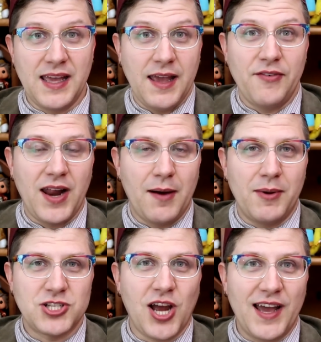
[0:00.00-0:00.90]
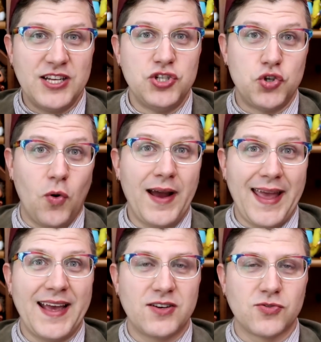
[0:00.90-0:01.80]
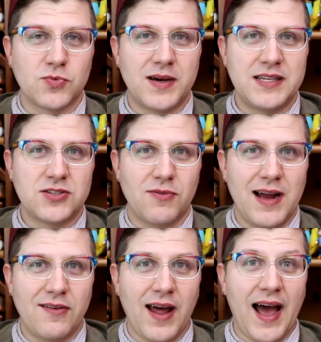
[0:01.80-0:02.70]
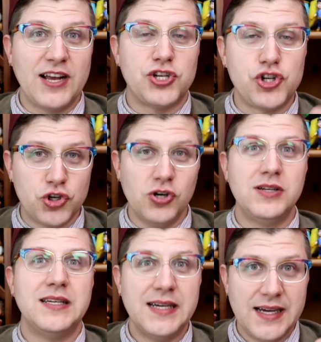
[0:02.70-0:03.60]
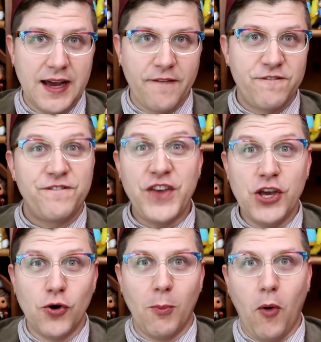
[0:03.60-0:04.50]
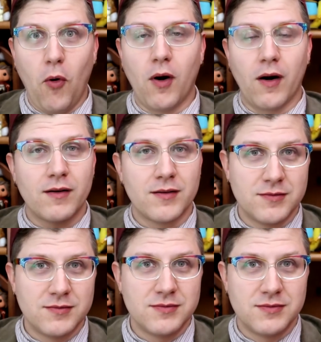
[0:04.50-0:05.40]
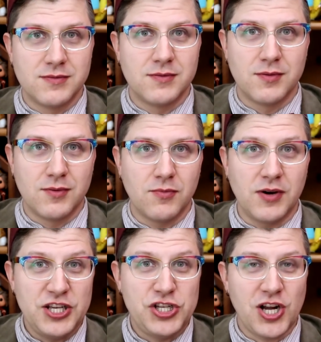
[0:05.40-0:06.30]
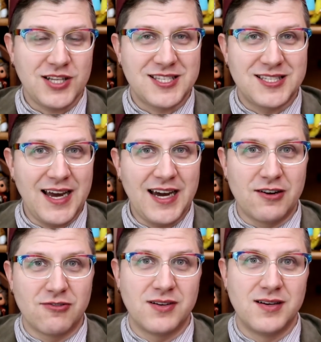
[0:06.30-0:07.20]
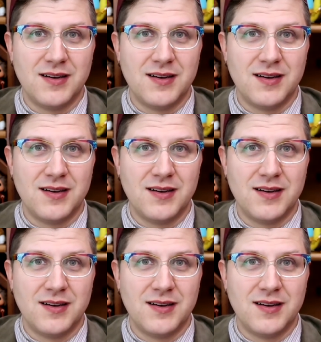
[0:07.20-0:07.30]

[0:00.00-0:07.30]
And given how much I enjoy Handles when he's around, I should feel more when he shuts down.